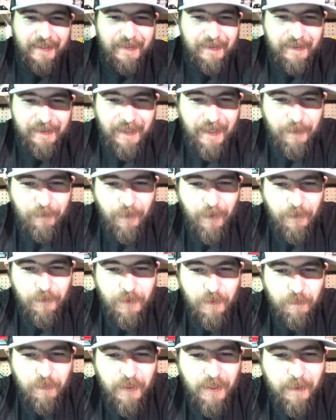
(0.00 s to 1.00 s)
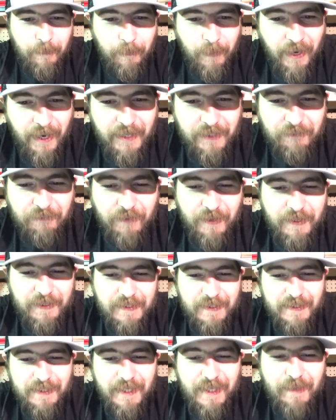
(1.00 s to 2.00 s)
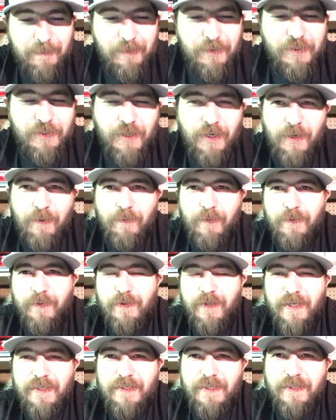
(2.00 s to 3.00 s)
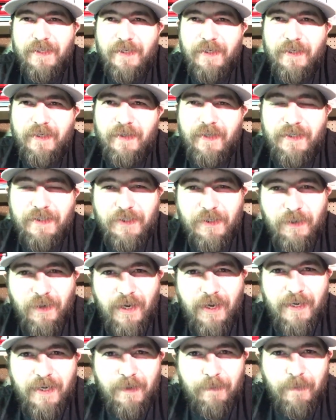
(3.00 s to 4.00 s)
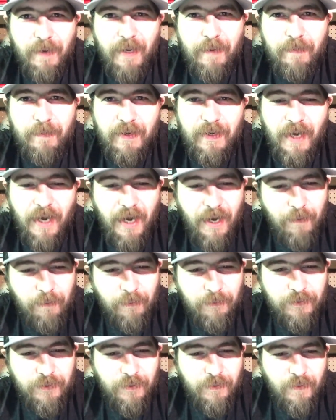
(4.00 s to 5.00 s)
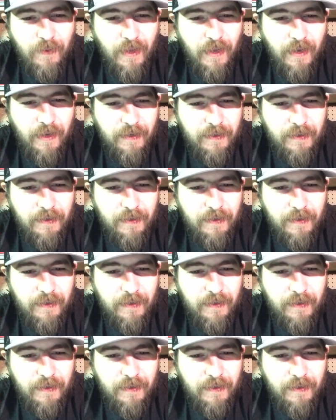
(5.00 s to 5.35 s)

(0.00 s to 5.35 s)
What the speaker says: Hey, why don't you pick a Bass Fantasy team and share it with us? That's a good idea. Maybe I will do that.